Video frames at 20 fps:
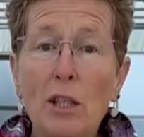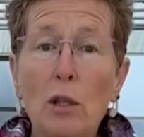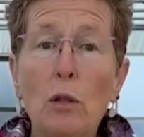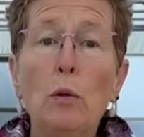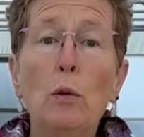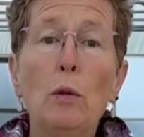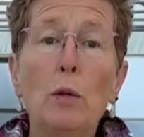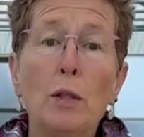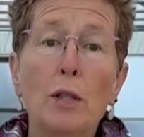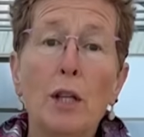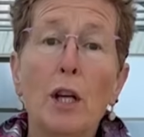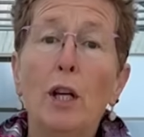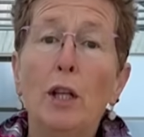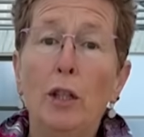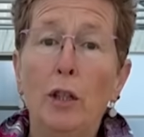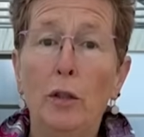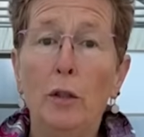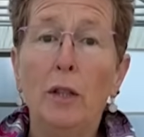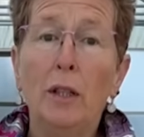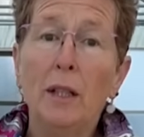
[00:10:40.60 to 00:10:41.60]
course
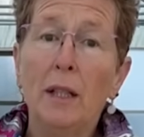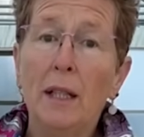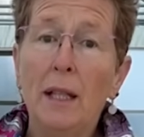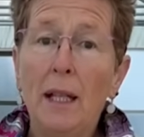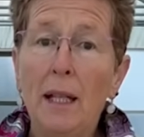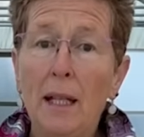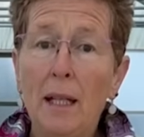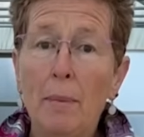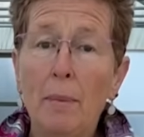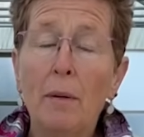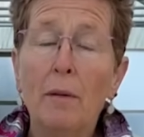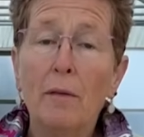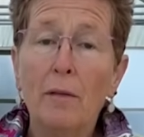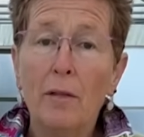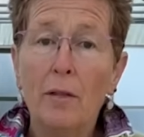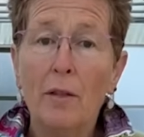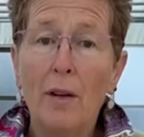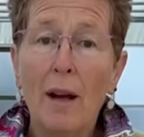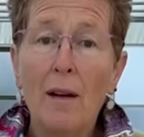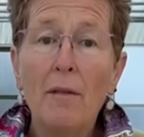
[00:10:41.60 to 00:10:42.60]
you can keep
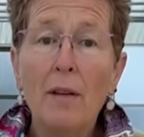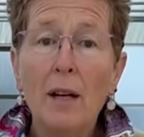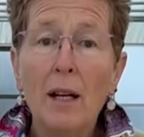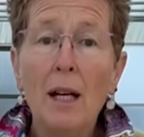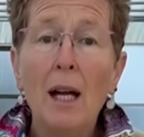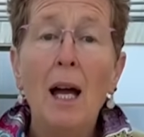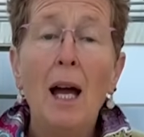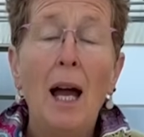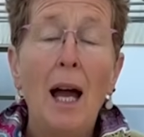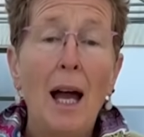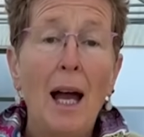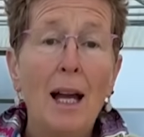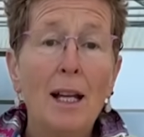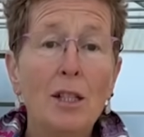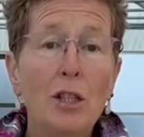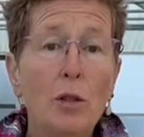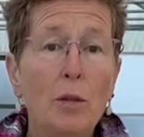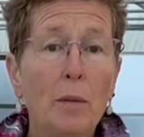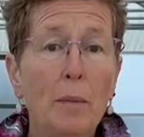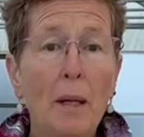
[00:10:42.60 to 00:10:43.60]
forever and
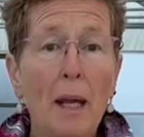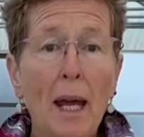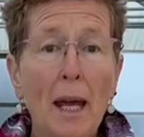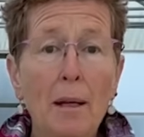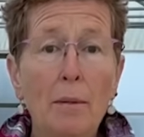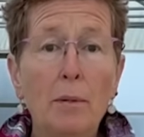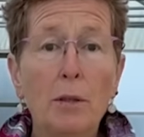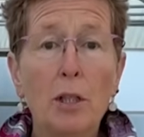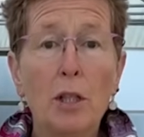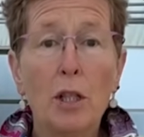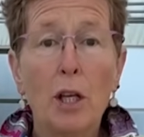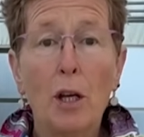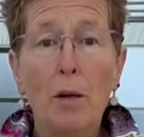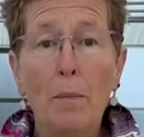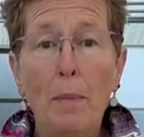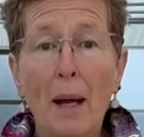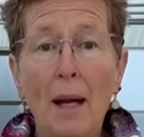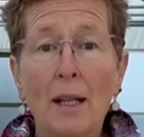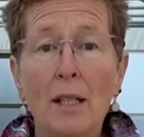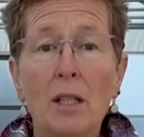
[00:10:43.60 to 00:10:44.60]
you'll be able to go
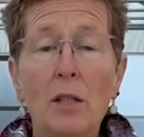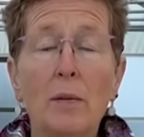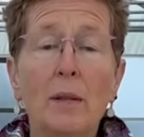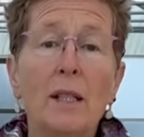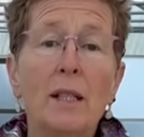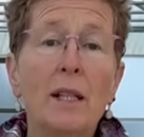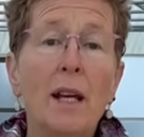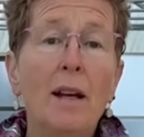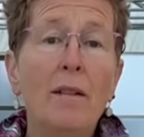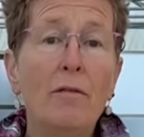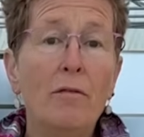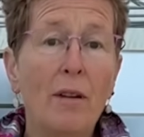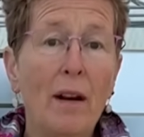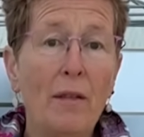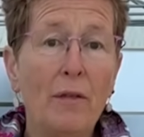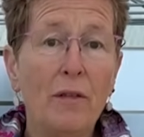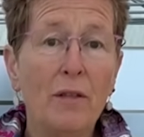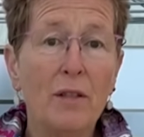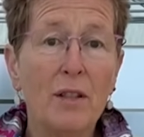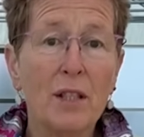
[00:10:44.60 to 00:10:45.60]
back to it and
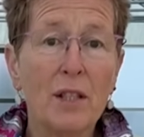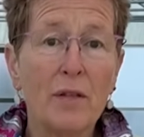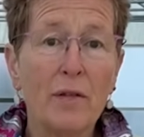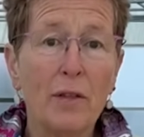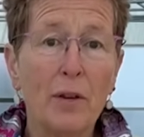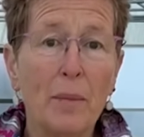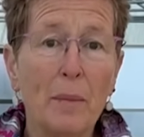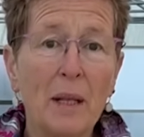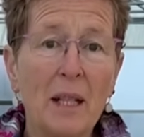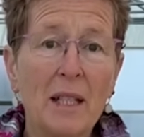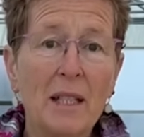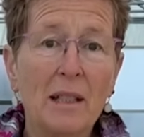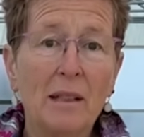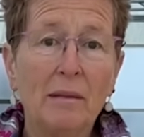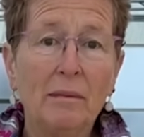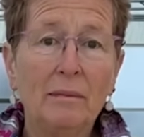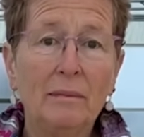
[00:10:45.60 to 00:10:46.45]
reference from it.